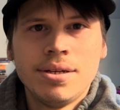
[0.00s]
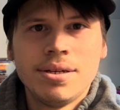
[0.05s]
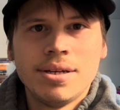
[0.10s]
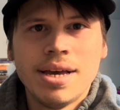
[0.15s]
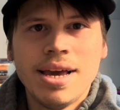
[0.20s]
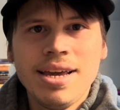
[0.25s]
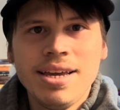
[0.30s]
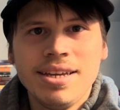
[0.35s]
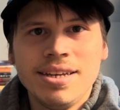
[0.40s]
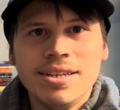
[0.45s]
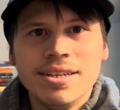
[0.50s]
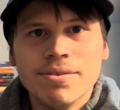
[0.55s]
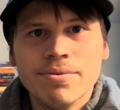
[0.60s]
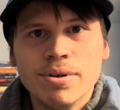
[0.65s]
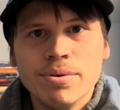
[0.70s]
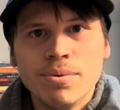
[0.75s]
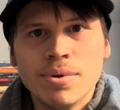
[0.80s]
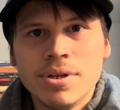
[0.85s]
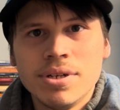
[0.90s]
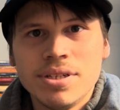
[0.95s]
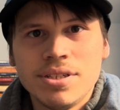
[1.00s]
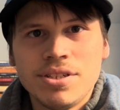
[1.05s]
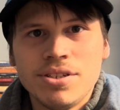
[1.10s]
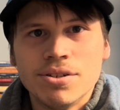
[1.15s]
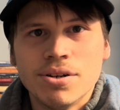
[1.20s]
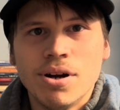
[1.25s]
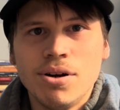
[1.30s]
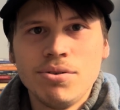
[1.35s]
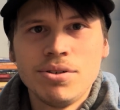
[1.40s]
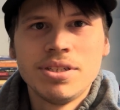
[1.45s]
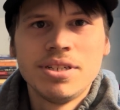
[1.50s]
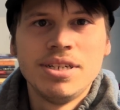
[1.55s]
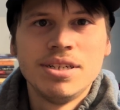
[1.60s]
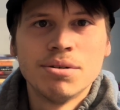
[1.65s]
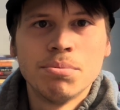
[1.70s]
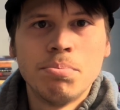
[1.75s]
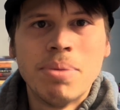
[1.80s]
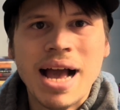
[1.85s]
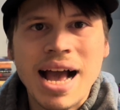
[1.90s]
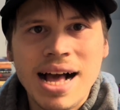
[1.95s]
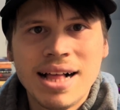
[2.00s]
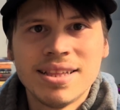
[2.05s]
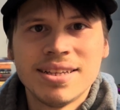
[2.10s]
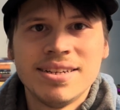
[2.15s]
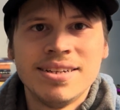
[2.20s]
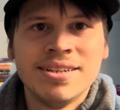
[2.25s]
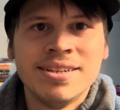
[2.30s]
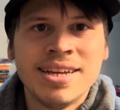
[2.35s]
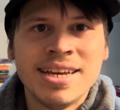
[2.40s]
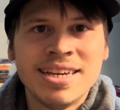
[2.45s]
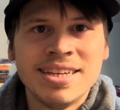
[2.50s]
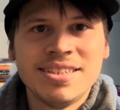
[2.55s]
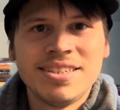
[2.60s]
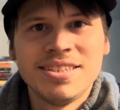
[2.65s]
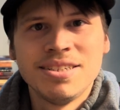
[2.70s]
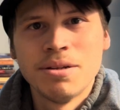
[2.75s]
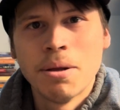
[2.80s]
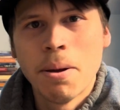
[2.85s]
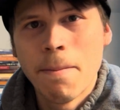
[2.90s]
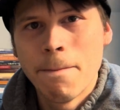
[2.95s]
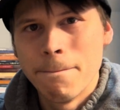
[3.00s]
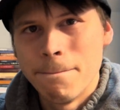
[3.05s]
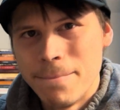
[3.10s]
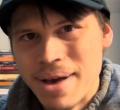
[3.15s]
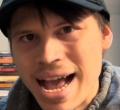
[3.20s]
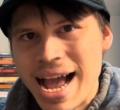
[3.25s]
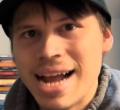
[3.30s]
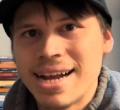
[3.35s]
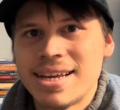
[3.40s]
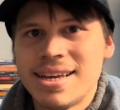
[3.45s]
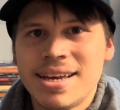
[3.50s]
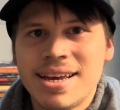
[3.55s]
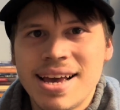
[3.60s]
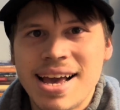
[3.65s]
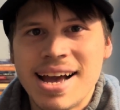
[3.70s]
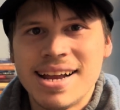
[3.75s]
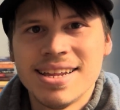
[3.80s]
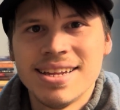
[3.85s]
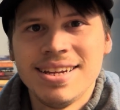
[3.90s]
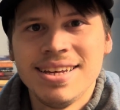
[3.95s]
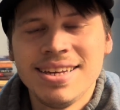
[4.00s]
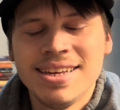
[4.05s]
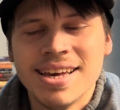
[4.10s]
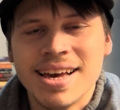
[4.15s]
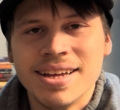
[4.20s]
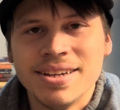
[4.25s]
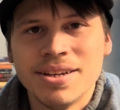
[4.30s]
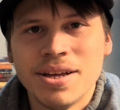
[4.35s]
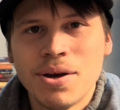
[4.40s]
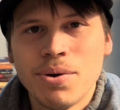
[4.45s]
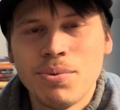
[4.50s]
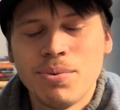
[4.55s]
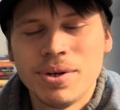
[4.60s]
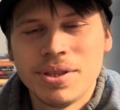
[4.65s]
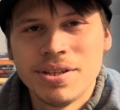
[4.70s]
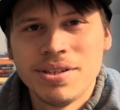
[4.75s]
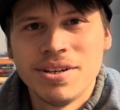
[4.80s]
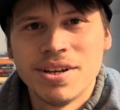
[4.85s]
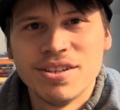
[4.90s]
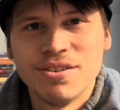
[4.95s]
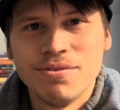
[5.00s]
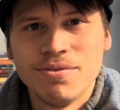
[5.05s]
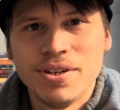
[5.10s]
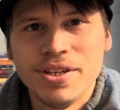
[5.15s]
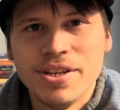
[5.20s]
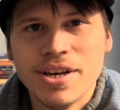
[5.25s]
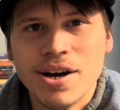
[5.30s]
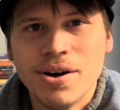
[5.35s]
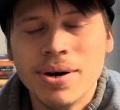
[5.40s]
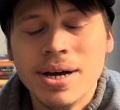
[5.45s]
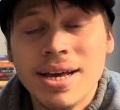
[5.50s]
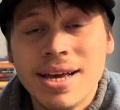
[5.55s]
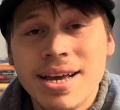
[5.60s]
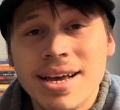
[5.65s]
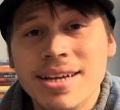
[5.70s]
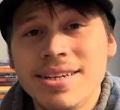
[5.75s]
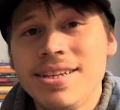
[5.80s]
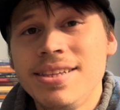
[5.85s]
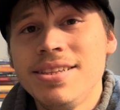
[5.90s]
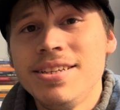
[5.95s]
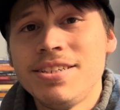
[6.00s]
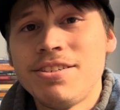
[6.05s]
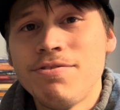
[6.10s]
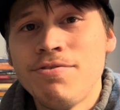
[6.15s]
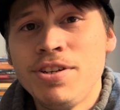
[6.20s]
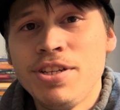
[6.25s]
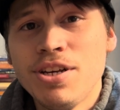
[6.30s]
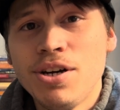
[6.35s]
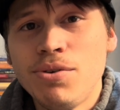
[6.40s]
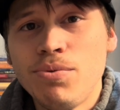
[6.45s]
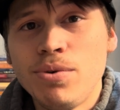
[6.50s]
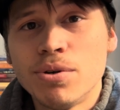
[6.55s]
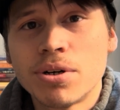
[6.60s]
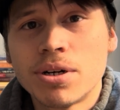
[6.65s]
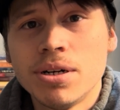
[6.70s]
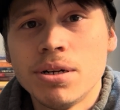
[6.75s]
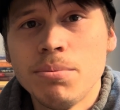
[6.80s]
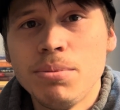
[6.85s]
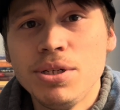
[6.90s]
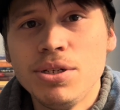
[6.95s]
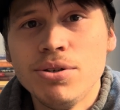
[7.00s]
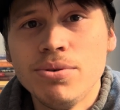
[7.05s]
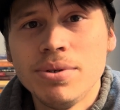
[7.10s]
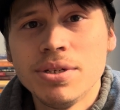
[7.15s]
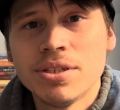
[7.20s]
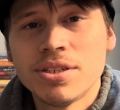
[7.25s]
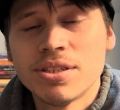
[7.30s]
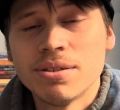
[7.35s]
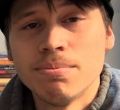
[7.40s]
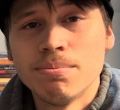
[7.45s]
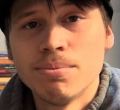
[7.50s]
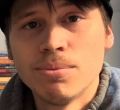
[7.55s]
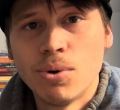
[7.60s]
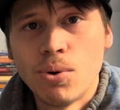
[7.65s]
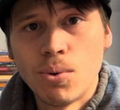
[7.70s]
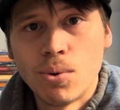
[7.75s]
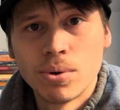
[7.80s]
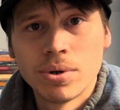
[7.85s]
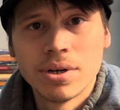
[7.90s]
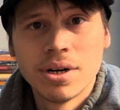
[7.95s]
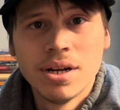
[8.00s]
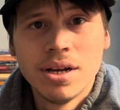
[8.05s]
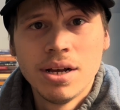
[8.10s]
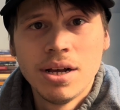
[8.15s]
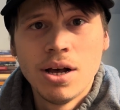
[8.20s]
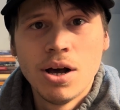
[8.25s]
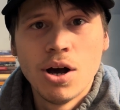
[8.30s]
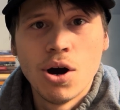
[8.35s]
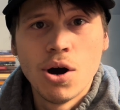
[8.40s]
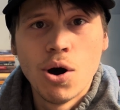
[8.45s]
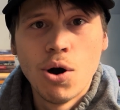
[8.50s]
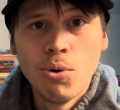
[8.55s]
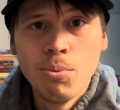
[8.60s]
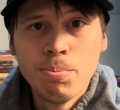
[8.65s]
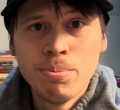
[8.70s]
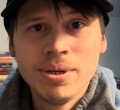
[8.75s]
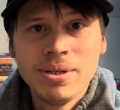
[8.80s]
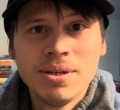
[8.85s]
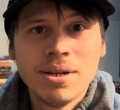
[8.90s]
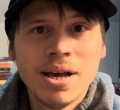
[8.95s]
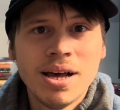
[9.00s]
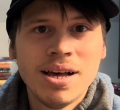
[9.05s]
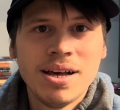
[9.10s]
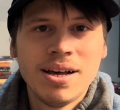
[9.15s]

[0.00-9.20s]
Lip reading: Hey everyone, it's your host here, Paladin Hansen, back at it again with another video. And in this video, we're going to be doing some more open